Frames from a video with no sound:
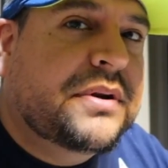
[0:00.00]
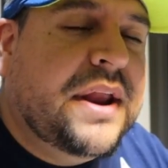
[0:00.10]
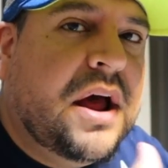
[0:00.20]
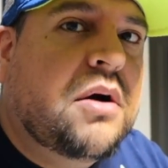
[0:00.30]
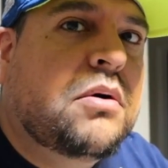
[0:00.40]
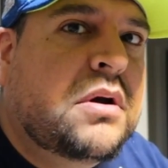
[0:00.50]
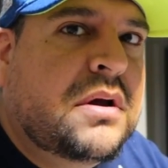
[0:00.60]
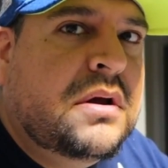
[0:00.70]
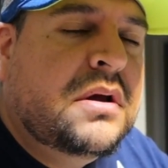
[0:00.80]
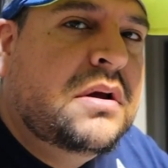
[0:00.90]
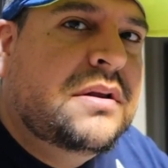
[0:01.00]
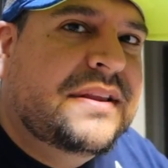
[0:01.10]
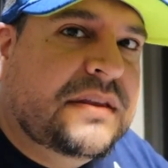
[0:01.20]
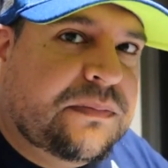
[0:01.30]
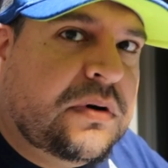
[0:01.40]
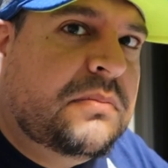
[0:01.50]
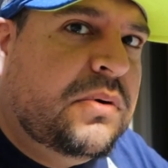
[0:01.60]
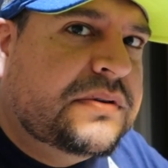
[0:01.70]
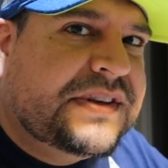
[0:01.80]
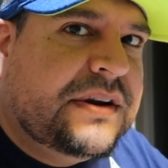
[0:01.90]
but now that the Pro
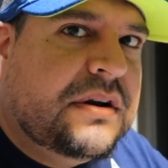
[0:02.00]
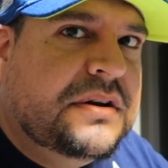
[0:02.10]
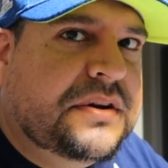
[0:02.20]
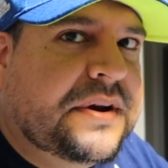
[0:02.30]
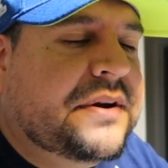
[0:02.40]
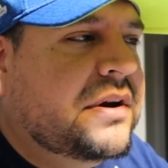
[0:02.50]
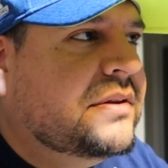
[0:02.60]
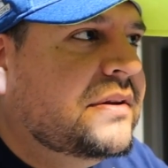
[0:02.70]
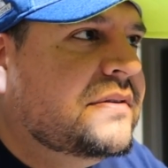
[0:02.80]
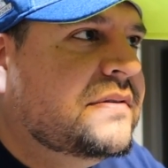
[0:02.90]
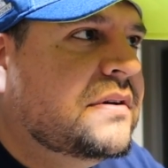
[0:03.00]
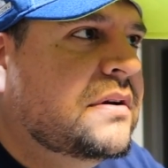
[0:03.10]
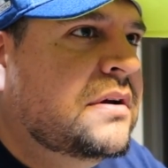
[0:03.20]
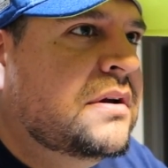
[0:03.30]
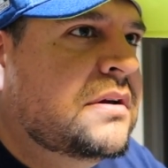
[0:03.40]
Bowl's here and you're hearing that